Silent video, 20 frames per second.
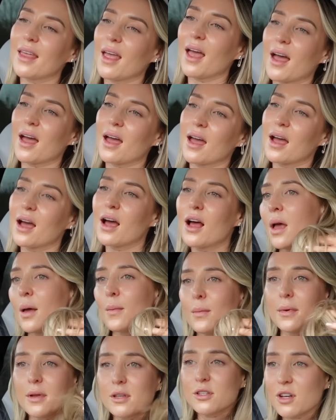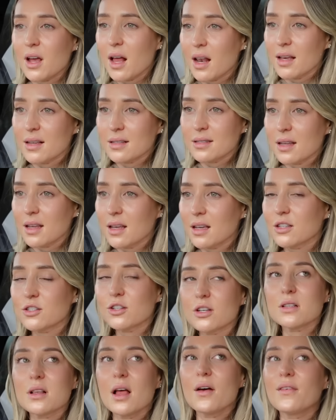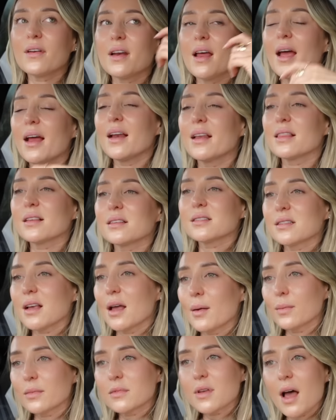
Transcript: But jealousy is just love and hate at the same